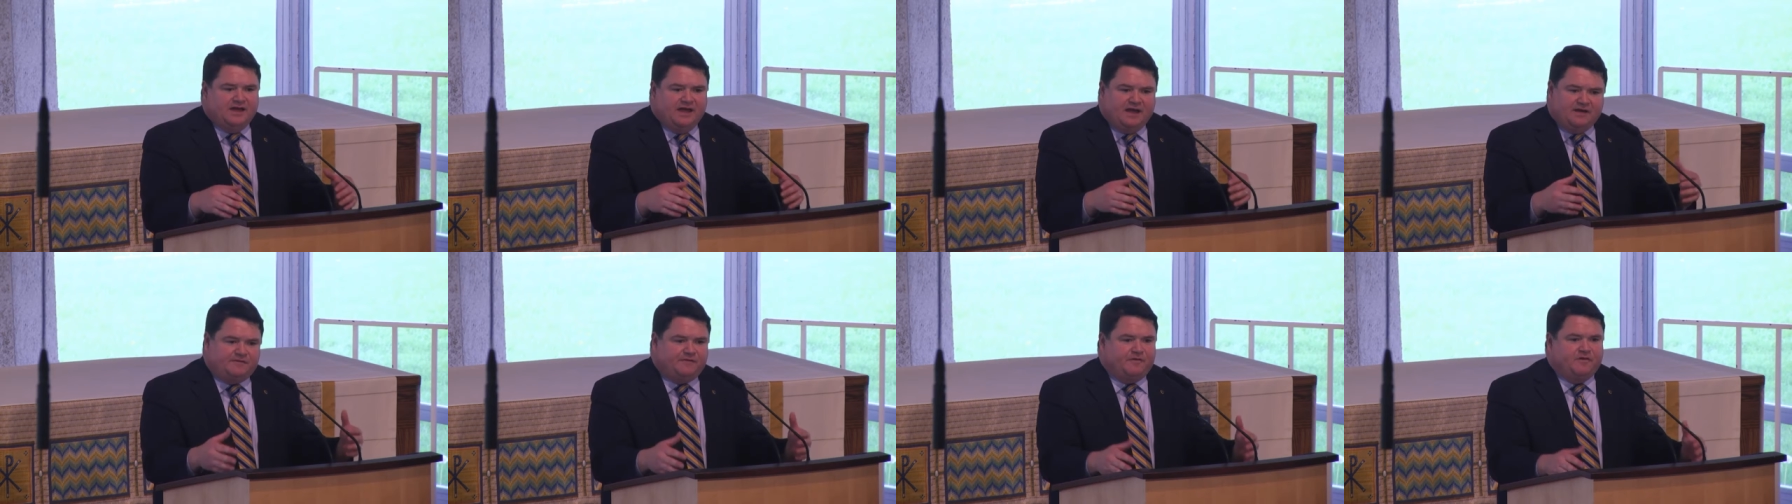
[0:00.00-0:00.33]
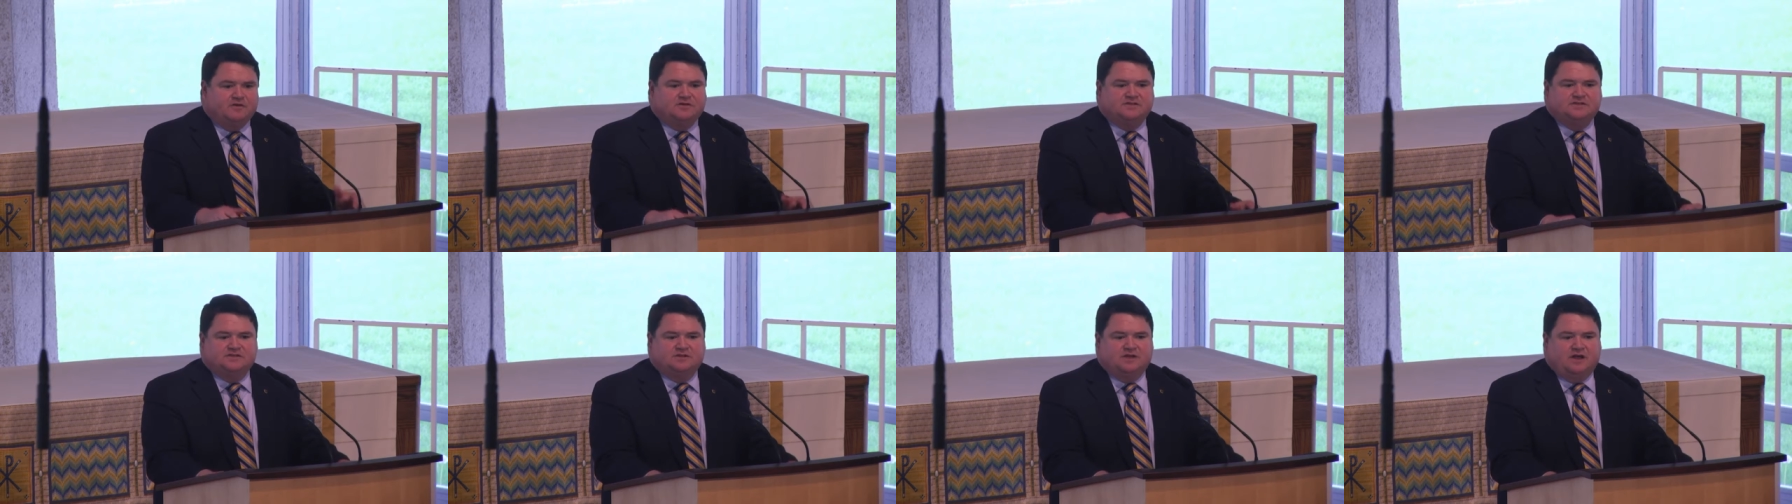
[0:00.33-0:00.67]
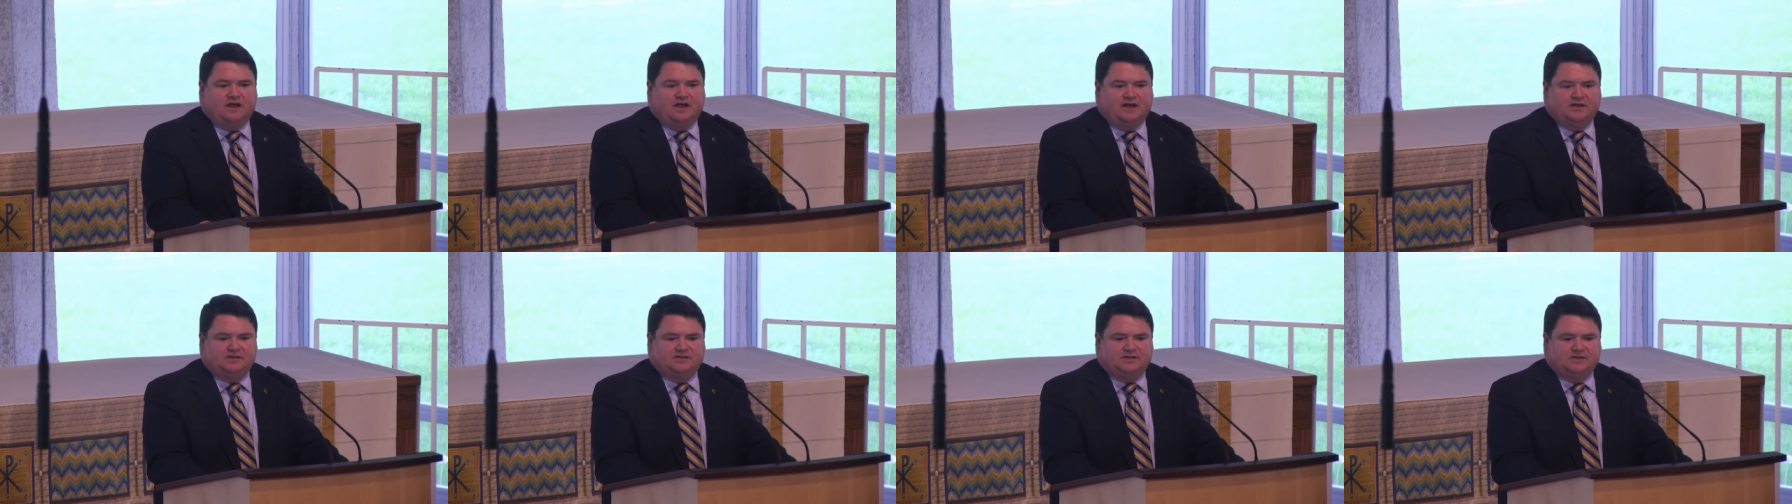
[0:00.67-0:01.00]
efforts
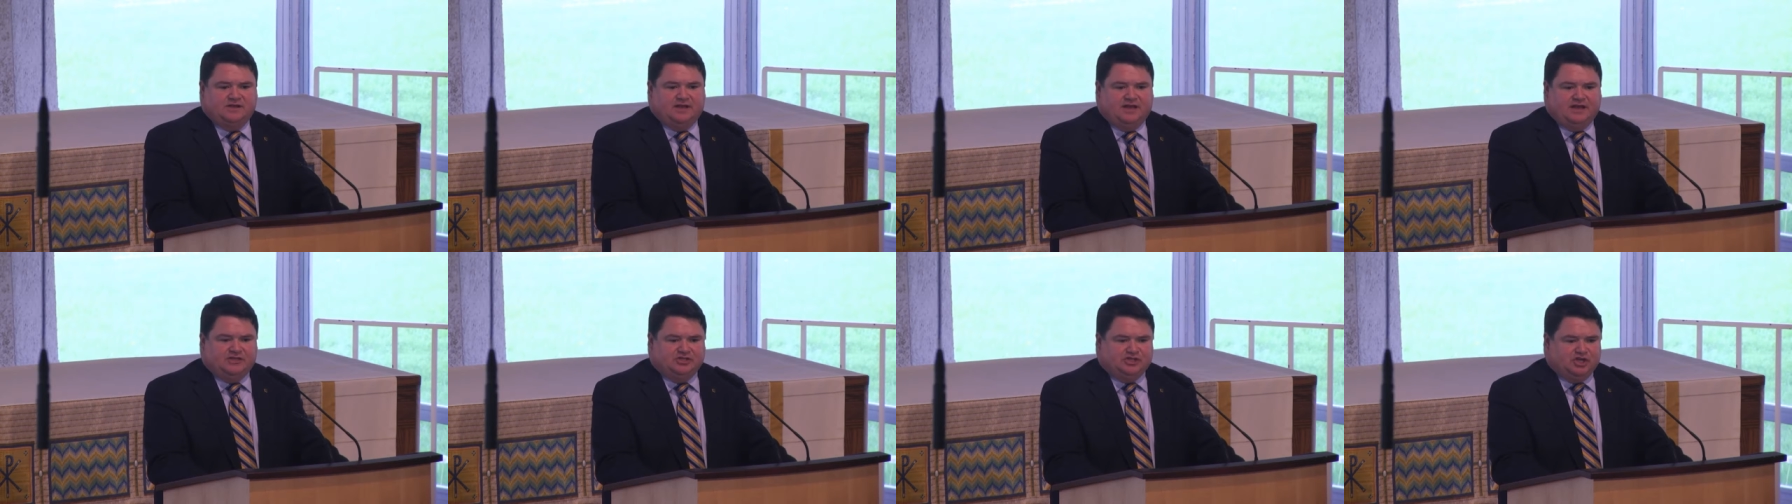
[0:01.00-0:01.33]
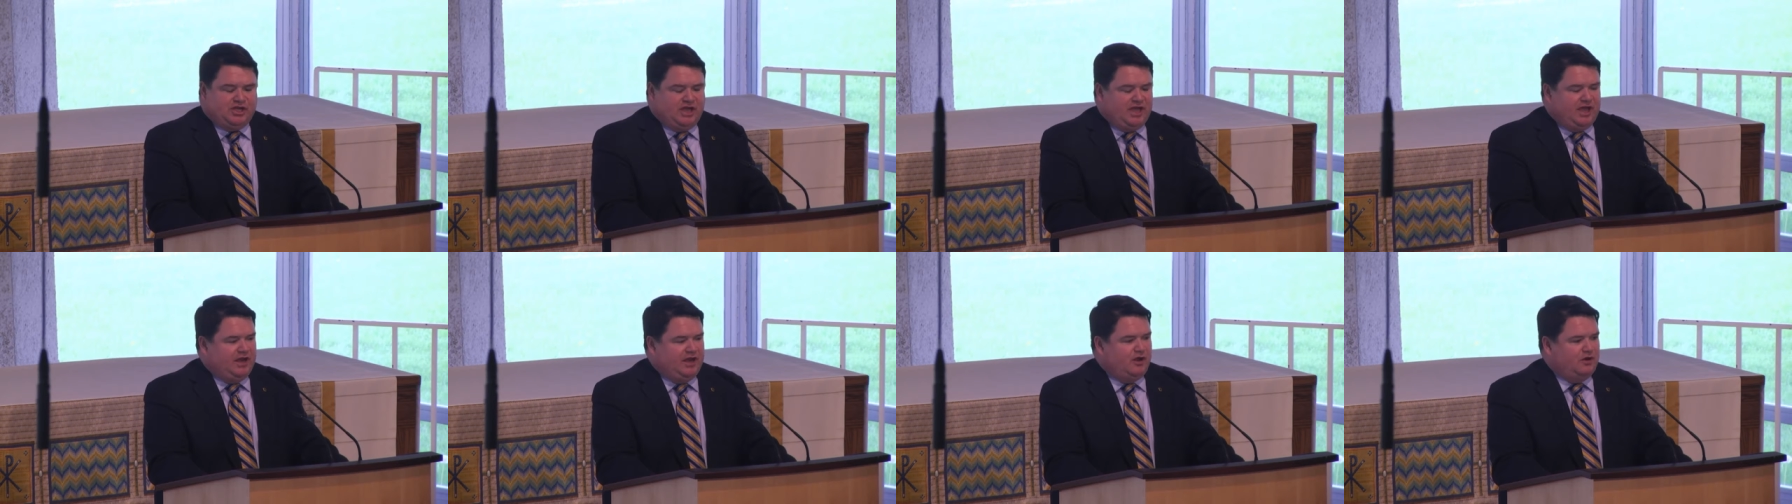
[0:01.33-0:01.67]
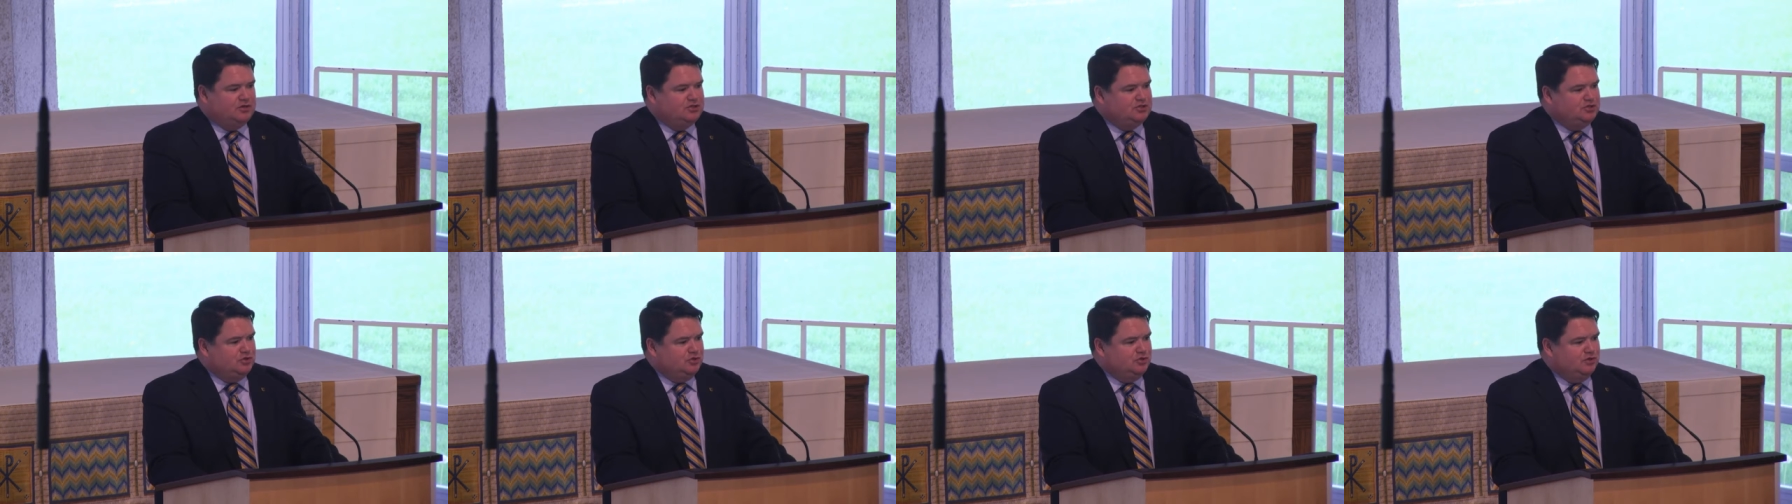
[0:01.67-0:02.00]
to educate
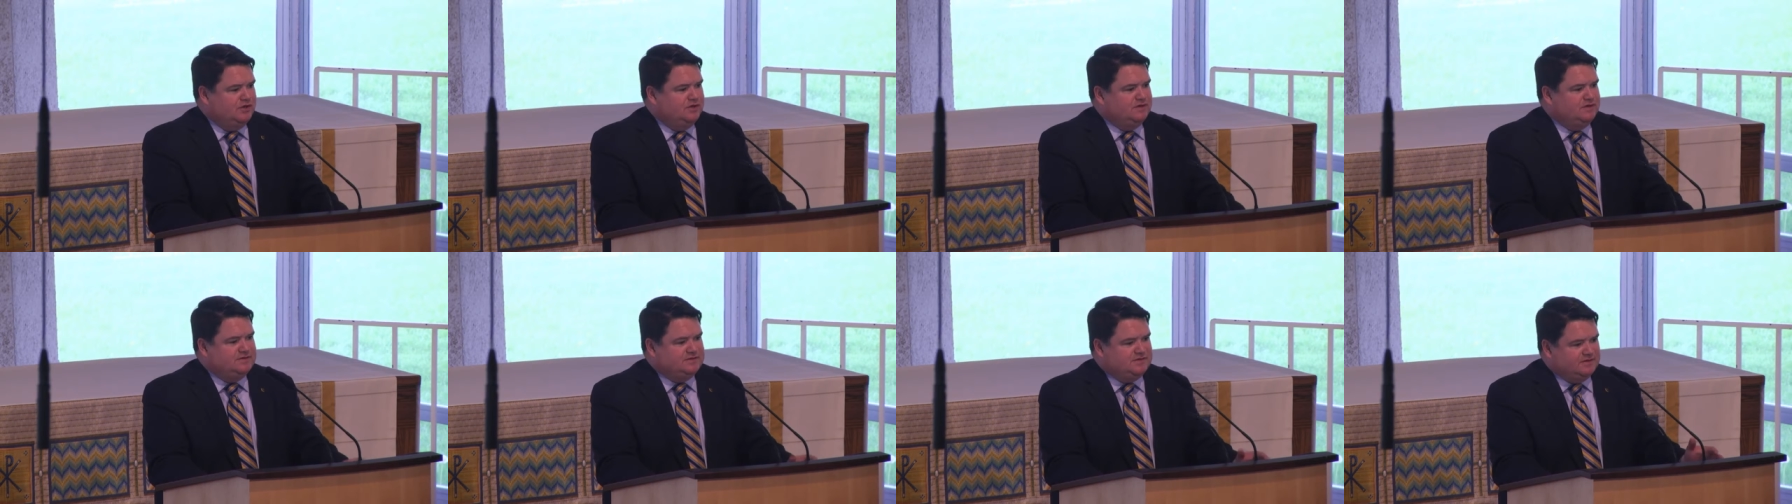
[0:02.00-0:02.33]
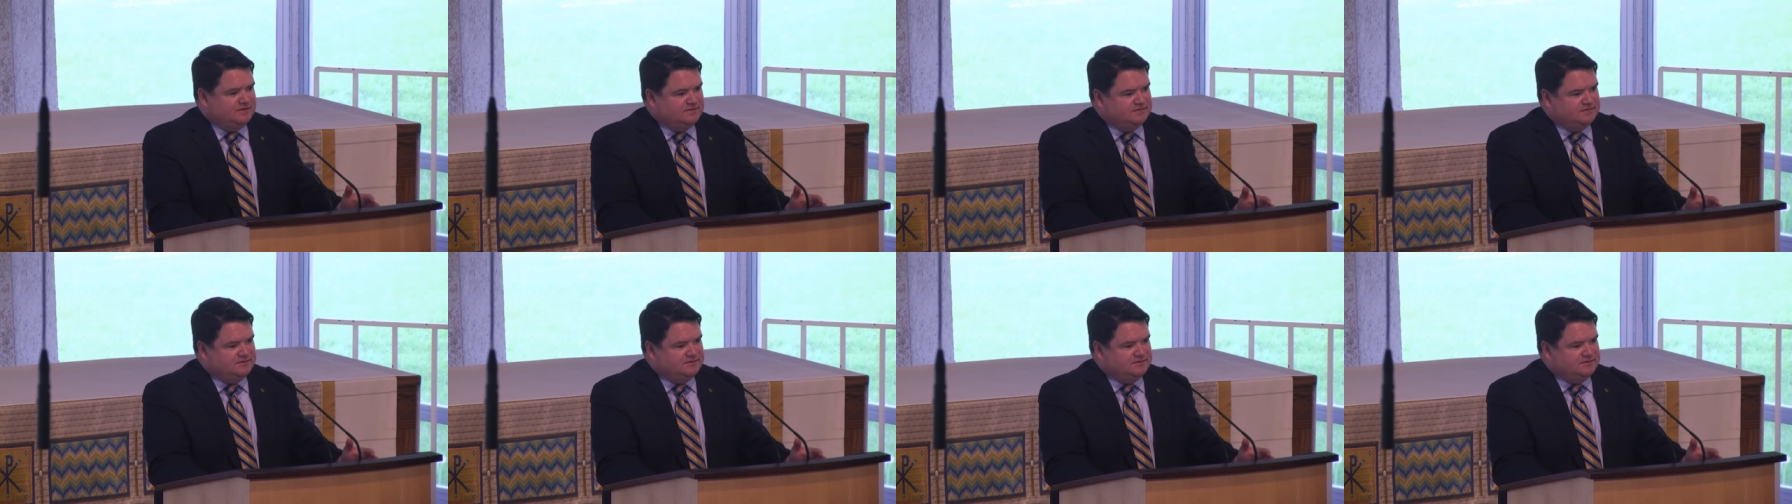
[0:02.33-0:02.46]
our students